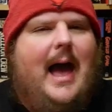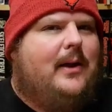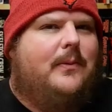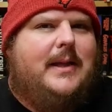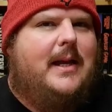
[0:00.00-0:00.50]

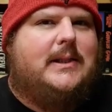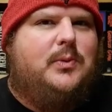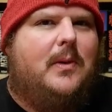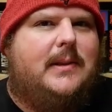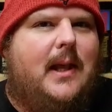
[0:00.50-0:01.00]
I don't think
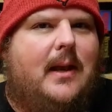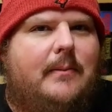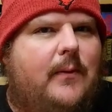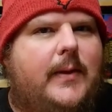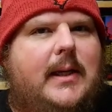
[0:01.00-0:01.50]
it's worth
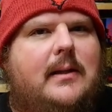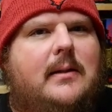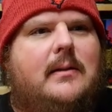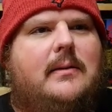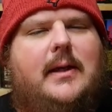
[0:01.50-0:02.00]
a movie
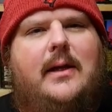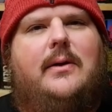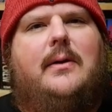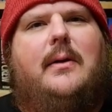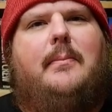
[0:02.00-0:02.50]

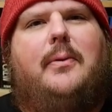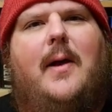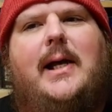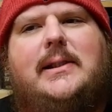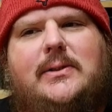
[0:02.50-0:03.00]
theater
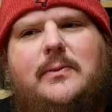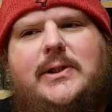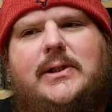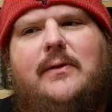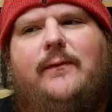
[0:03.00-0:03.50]
price,
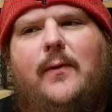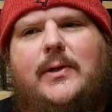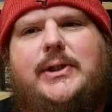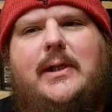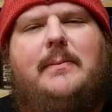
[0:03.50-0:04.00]
which is
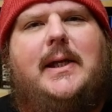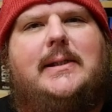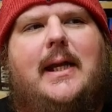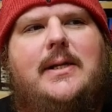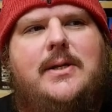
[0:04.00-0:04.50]
unfortunate
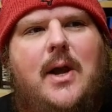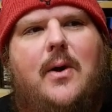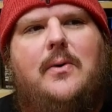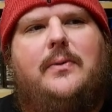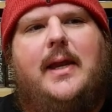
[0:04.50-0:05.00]
because I
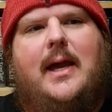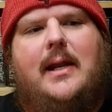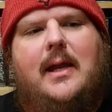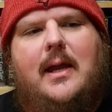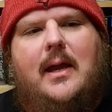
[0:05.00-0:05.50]
know
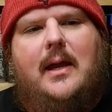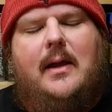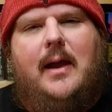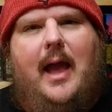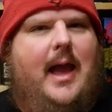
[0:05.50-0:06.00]
that
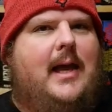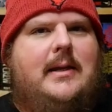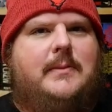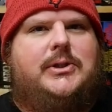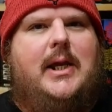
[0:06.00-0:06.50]

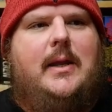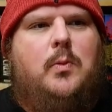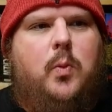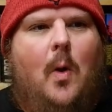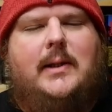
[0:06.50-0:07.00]
Andy
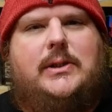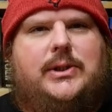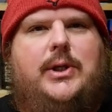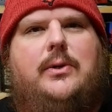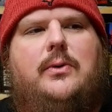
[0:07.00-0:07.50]
Muschietti
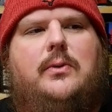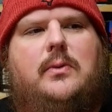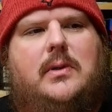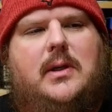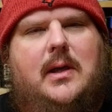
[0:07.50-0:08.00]
wants
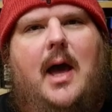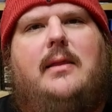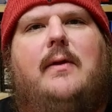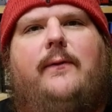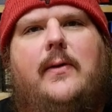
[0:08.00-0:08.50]
to
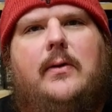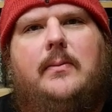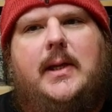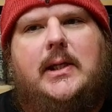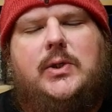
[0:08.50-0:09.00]
cut the
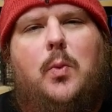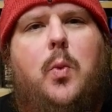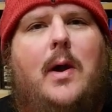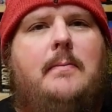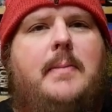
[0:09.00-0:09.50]
film into
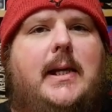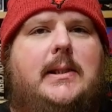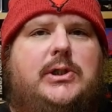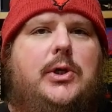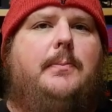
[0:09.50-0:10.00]
one big
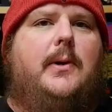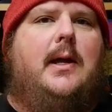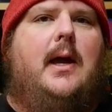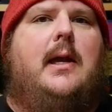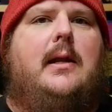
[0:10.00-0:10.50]

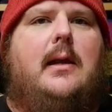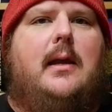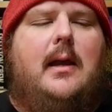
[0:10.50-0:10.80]
supercut.